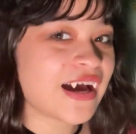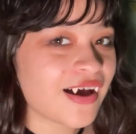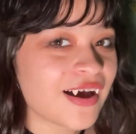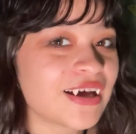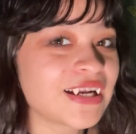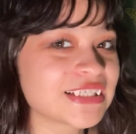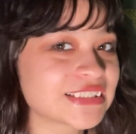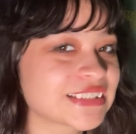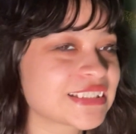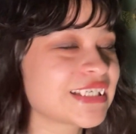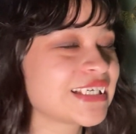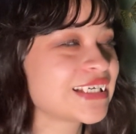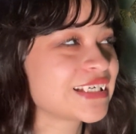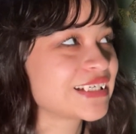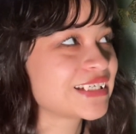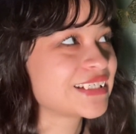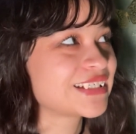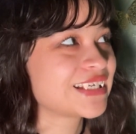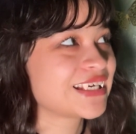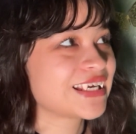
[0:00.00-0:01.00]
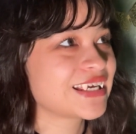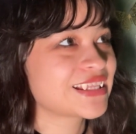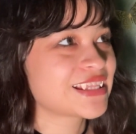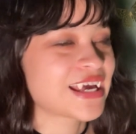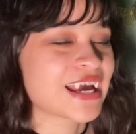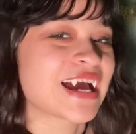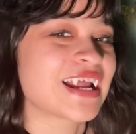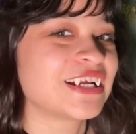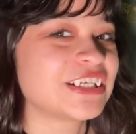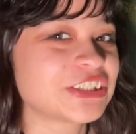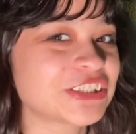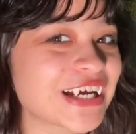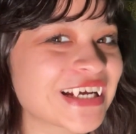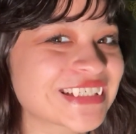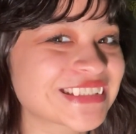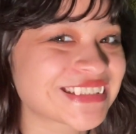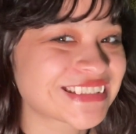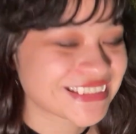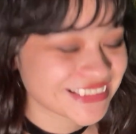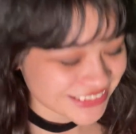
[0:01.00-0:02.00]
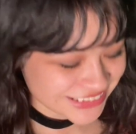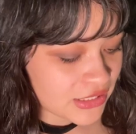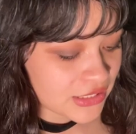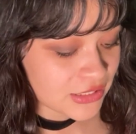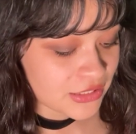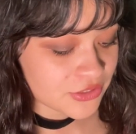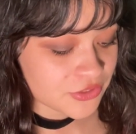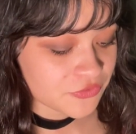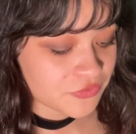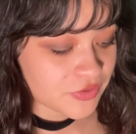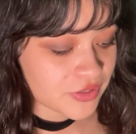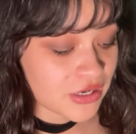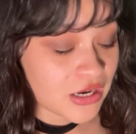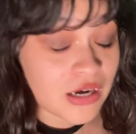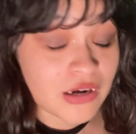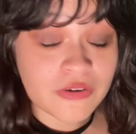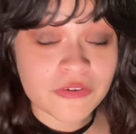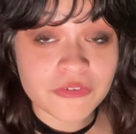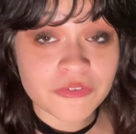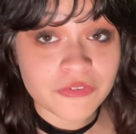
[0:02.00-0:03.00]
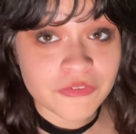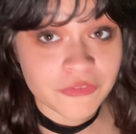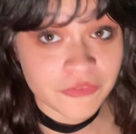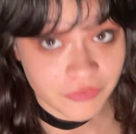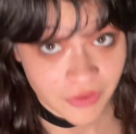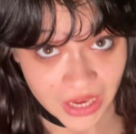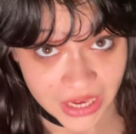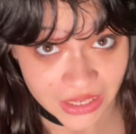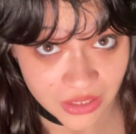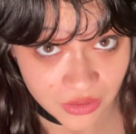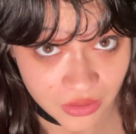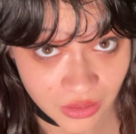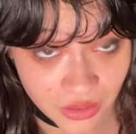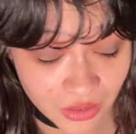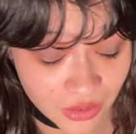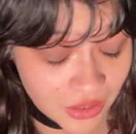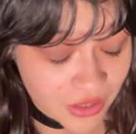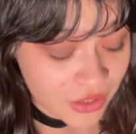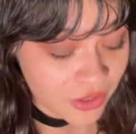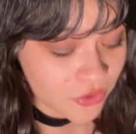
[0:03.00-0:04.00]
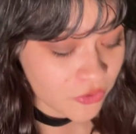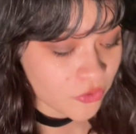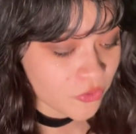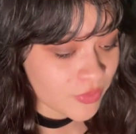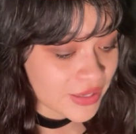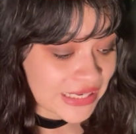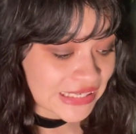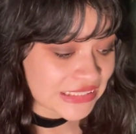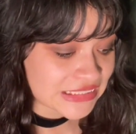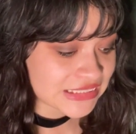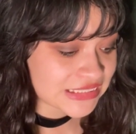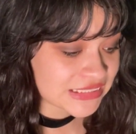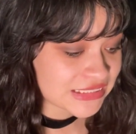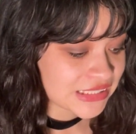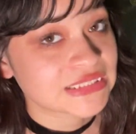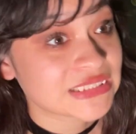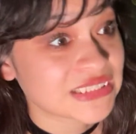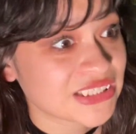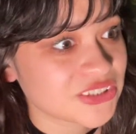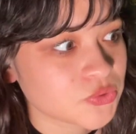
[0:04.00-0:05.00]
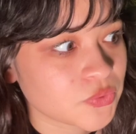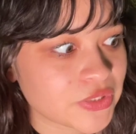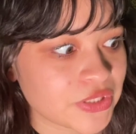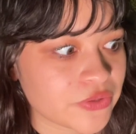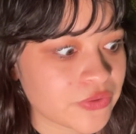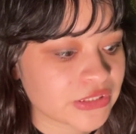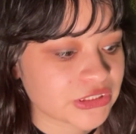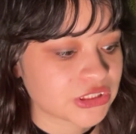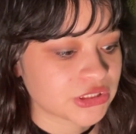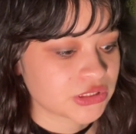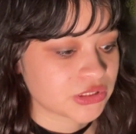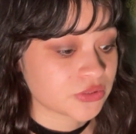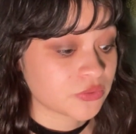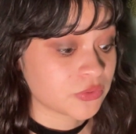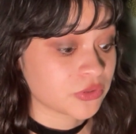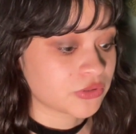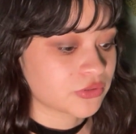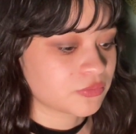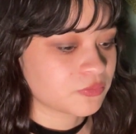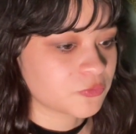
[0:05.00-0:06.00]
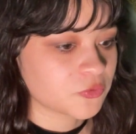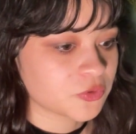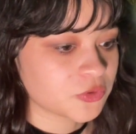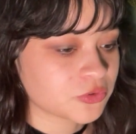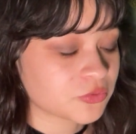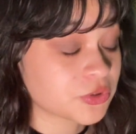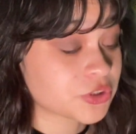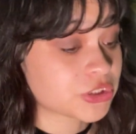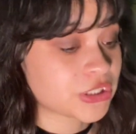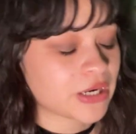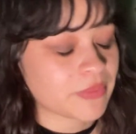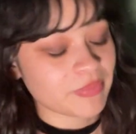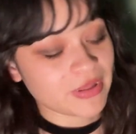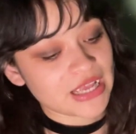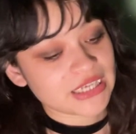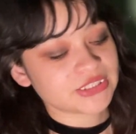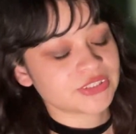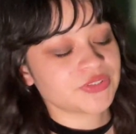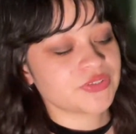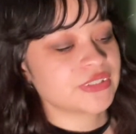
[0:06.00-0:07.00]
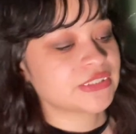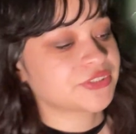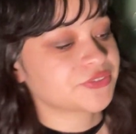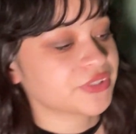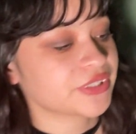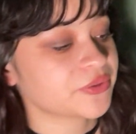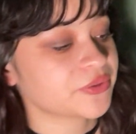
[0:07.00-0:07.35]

honestly, that kind of tracks. And for our final quiz, it's got 20 questions, so we'll try to blast through this really